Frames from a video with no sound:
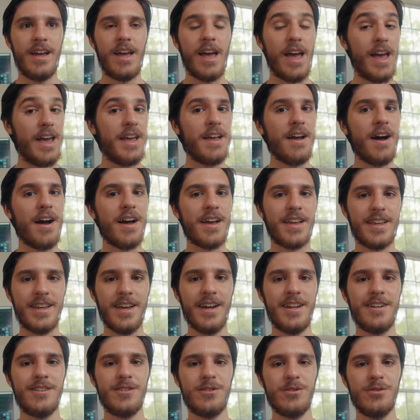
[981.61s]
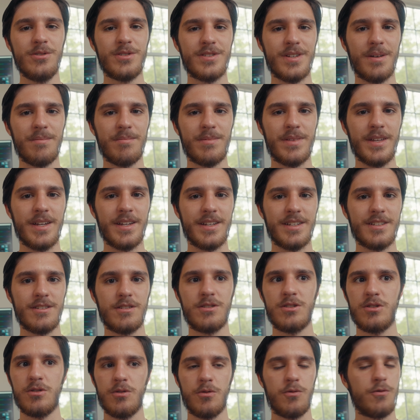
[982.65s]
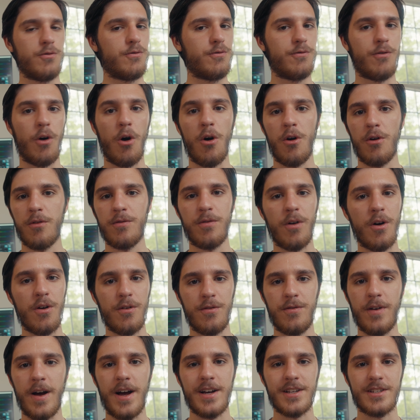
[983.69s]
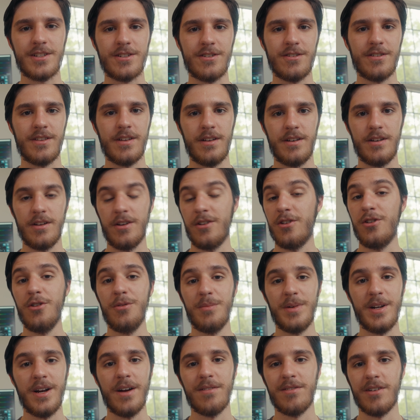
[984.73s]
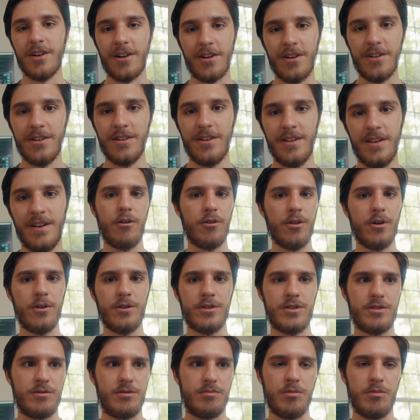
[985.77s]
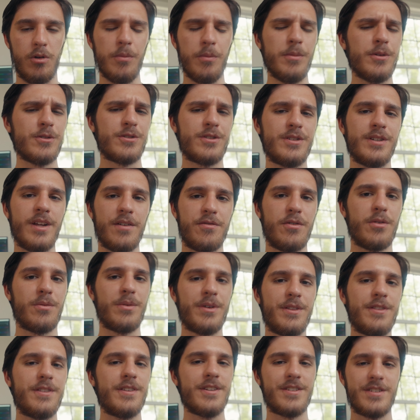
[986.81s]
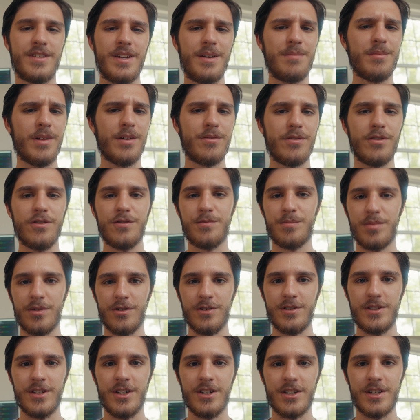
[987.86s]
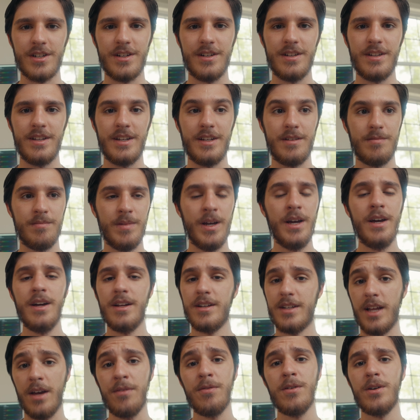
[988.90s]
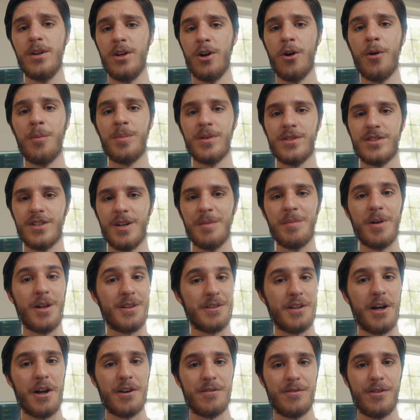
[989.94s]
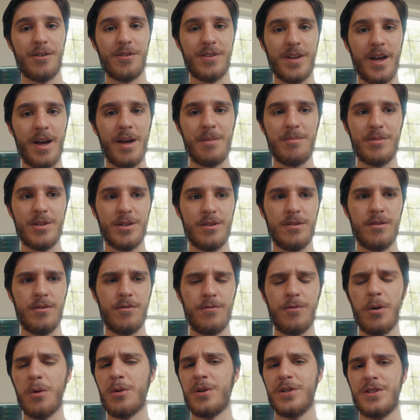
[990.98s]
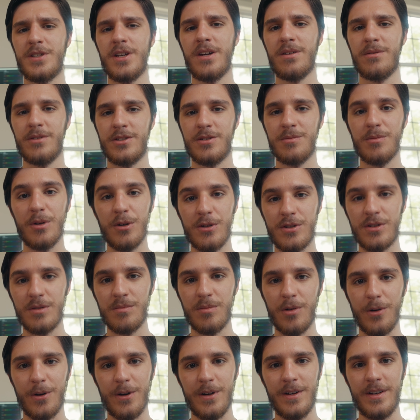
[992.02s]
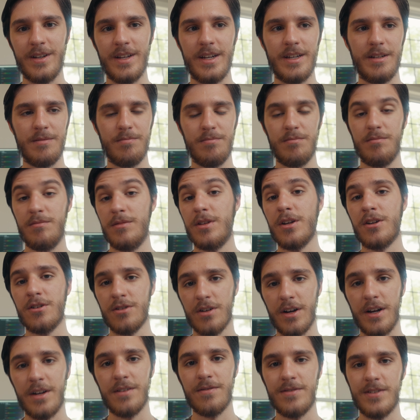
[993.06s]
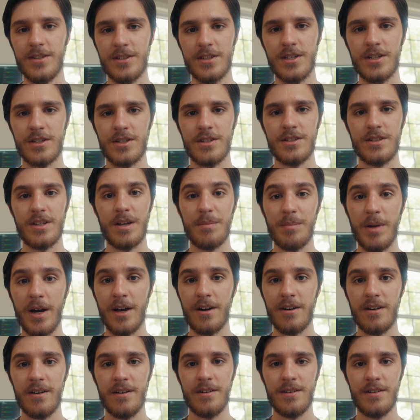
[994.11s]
AI can do some things far, far faster than a human ever could. And although it's almost never with the same level of precision, it definitely opens up a lot of your time to focus on what's most important and the creative decisions that matter.